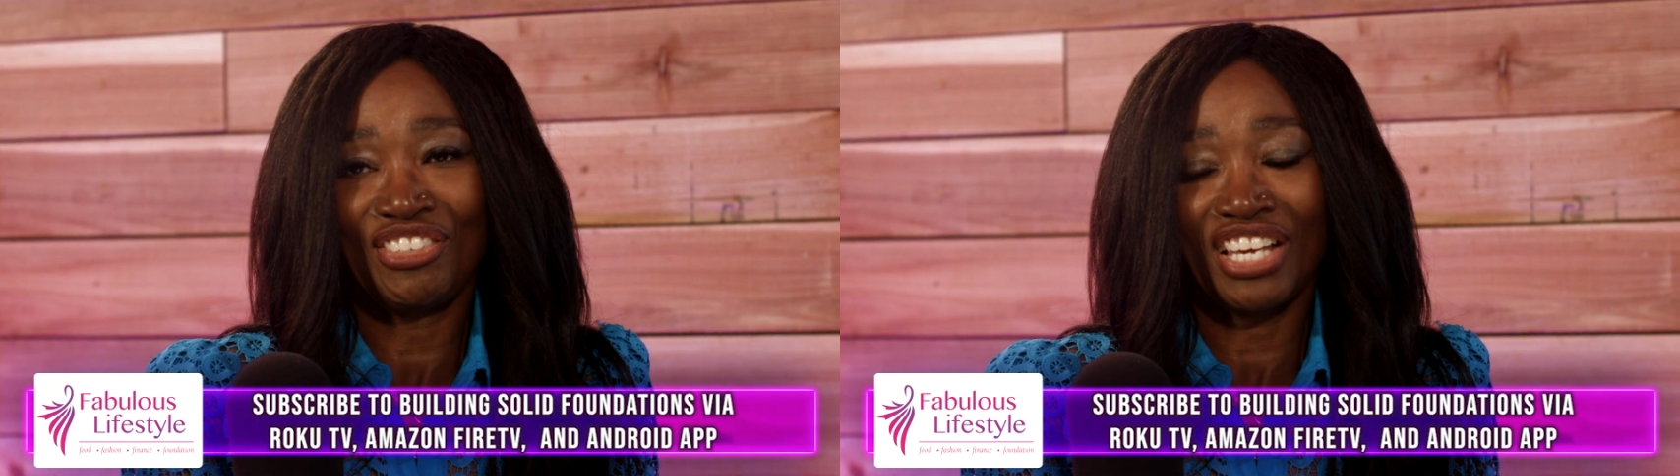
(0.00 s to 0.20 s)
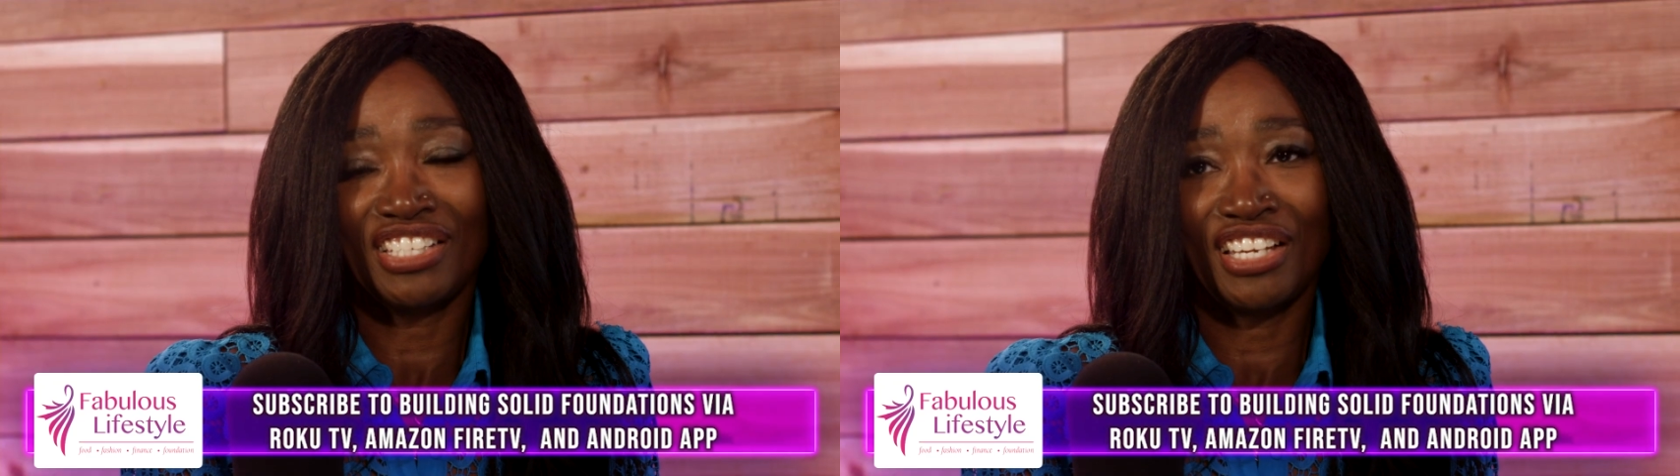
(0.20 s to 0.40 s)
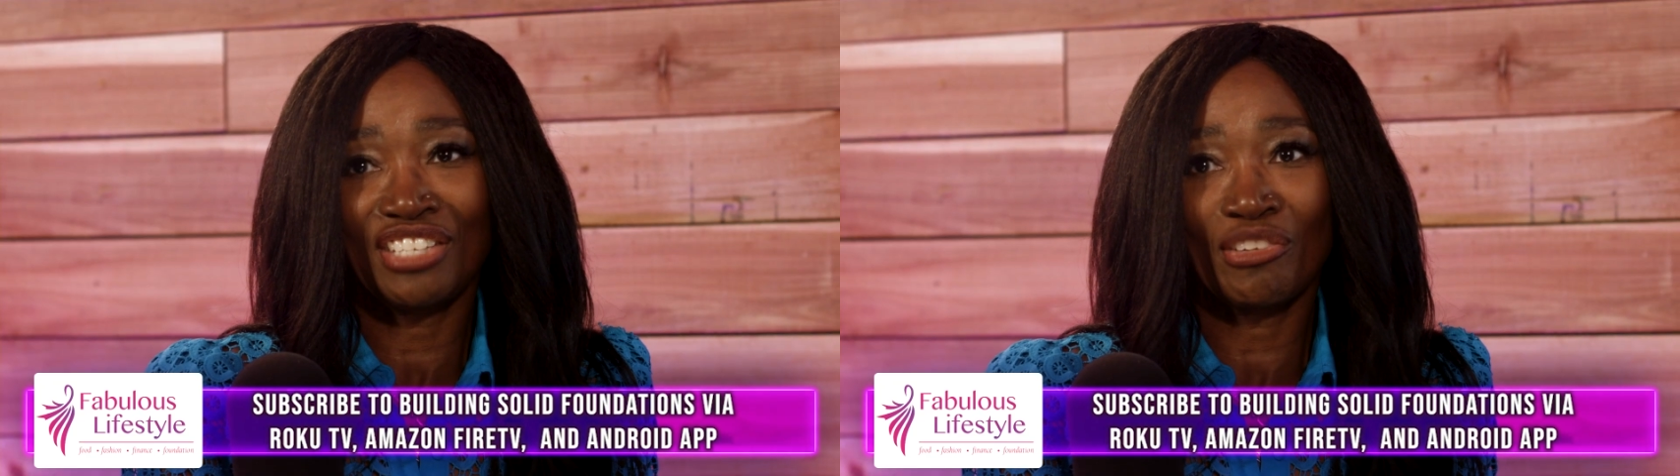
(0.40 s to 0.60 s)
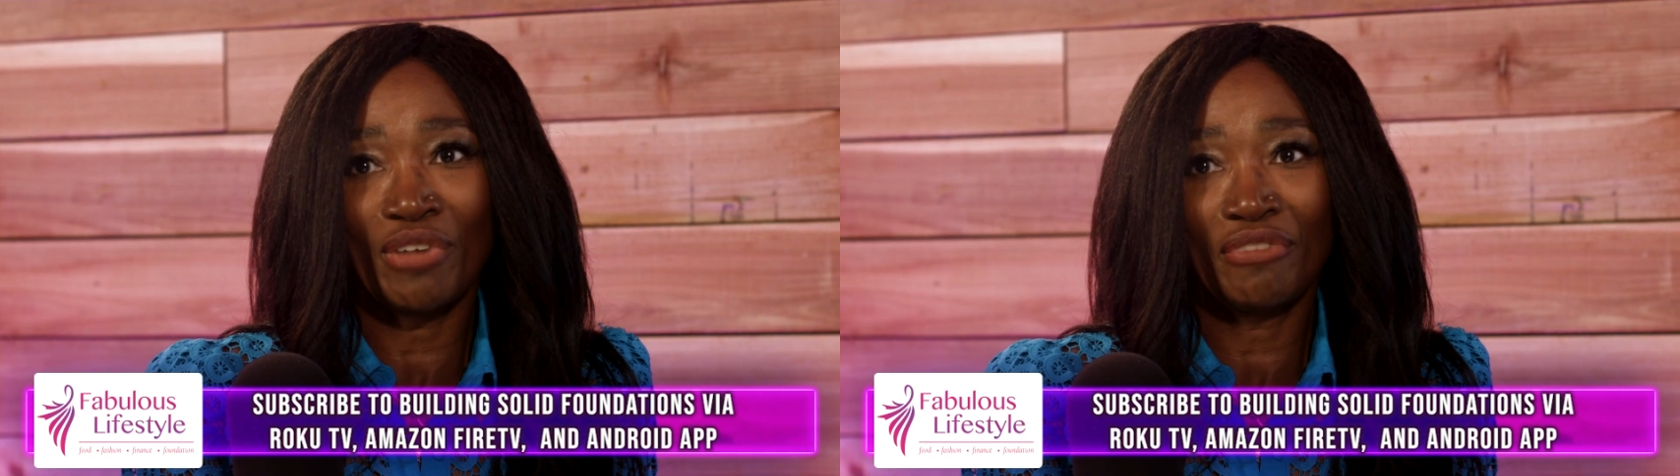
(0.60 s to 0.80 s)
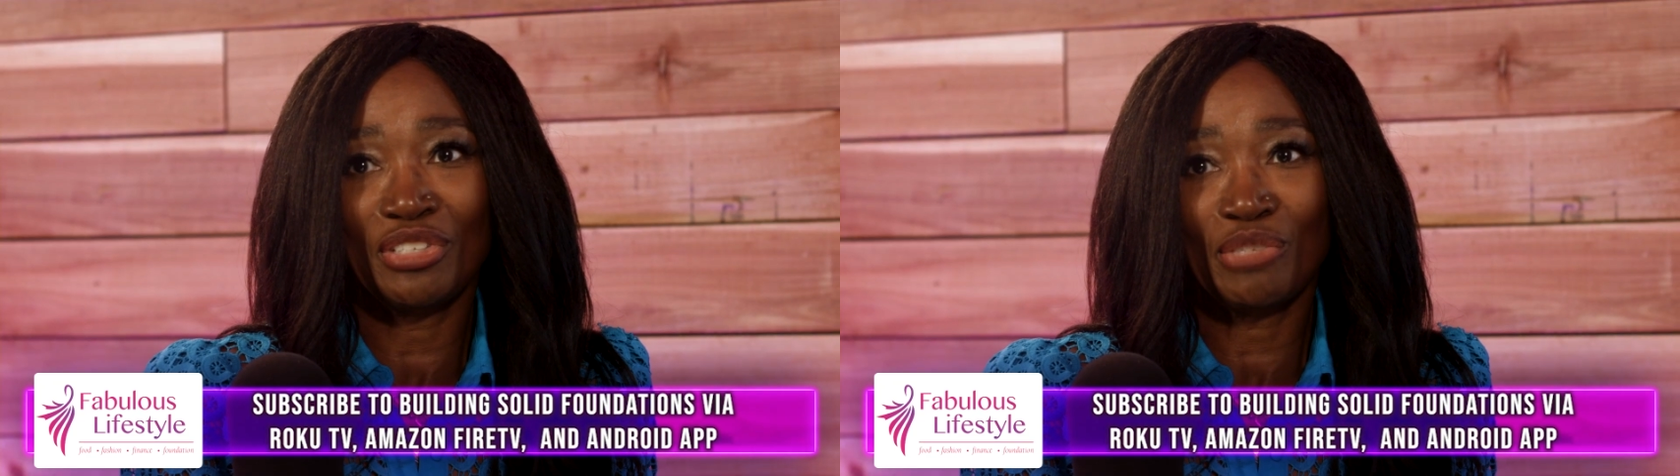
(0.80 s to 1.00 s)
just as a
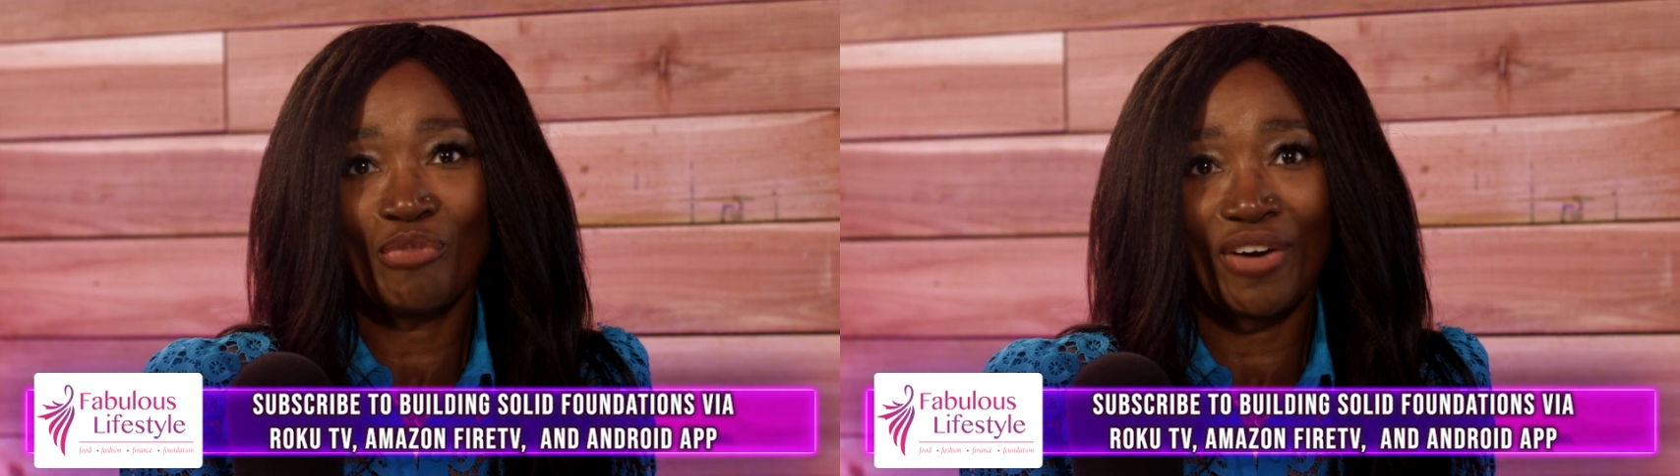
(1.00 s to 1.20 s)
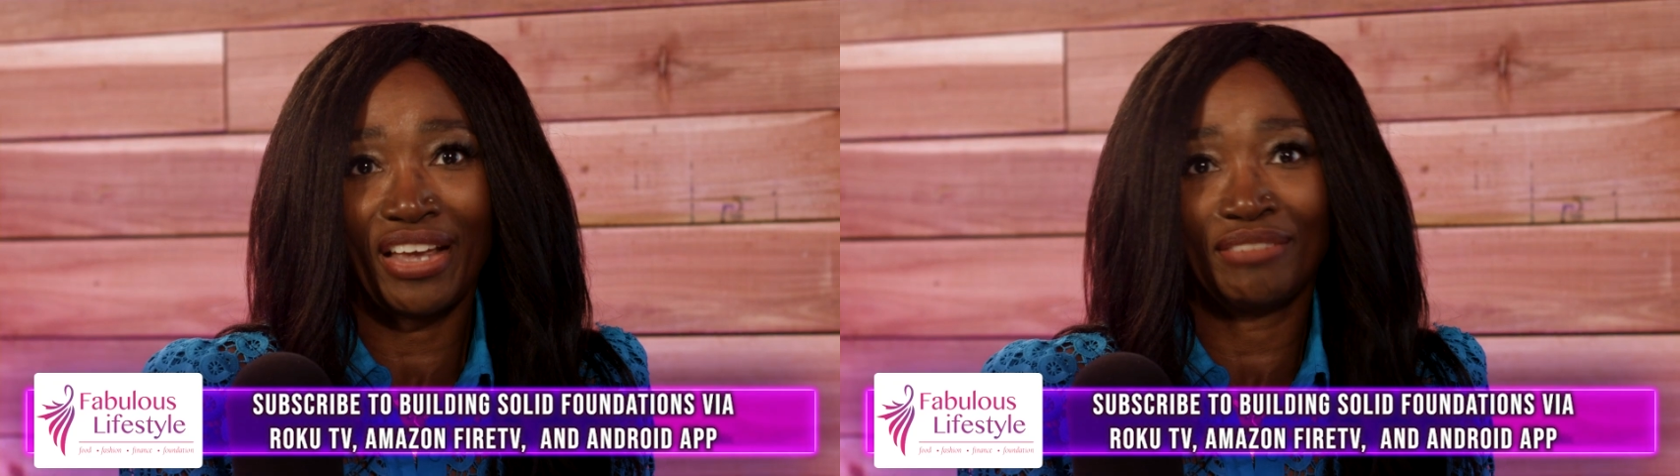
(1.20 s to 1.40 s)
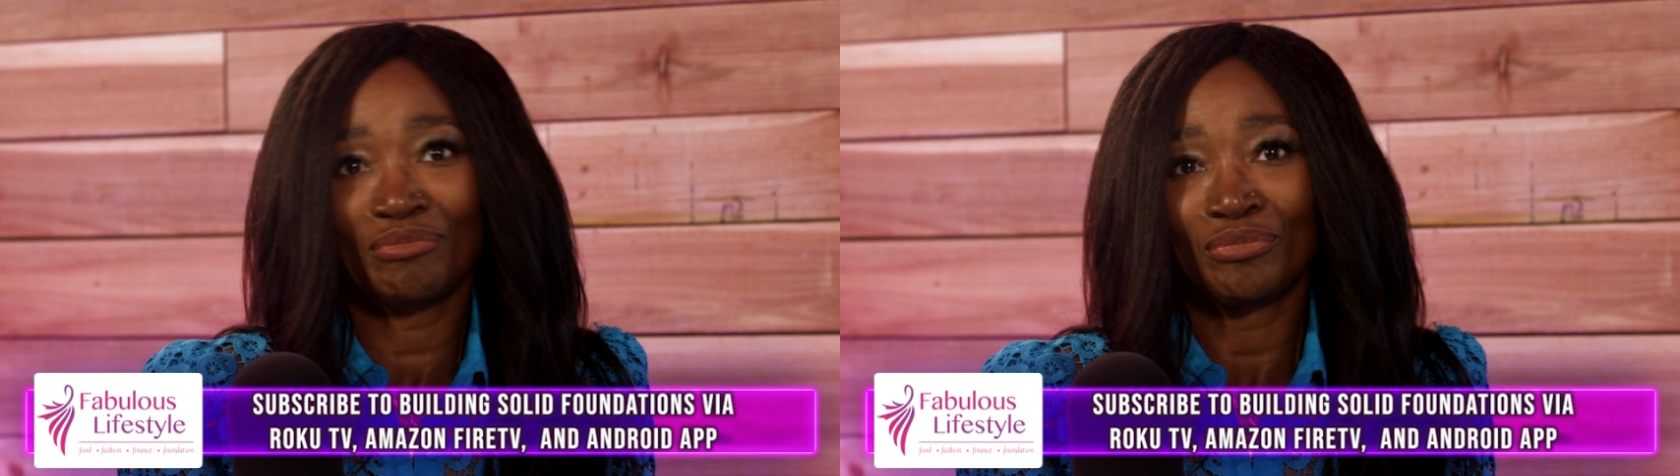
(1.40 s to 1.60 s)
reference point,